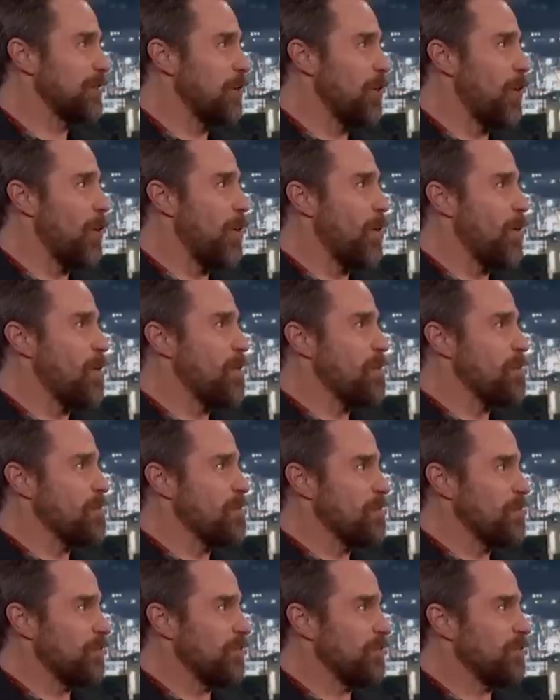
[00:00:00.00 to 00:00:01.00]

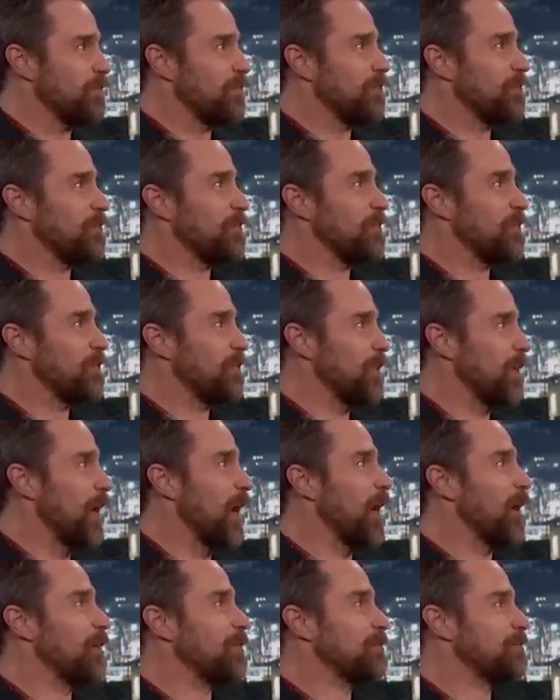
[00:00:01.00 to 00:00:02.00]

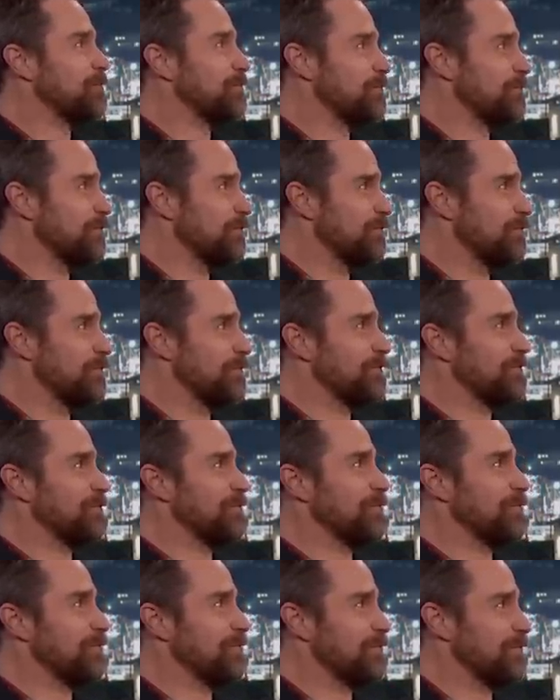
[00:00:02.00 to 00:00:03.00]

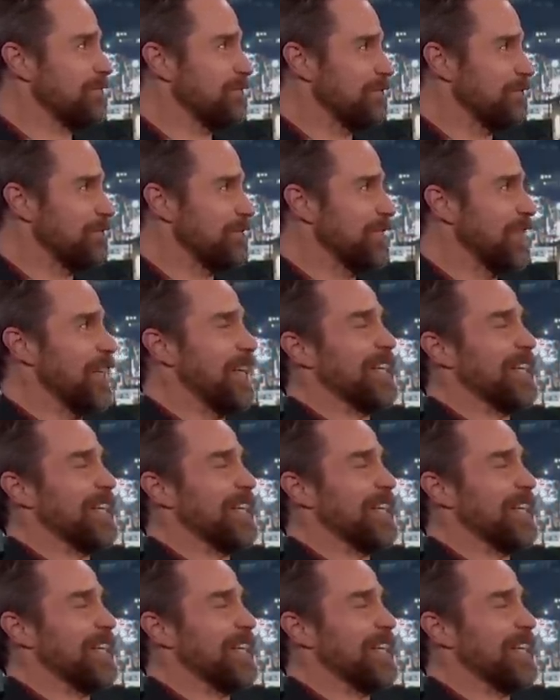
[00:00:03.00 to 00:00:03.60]
[no speech]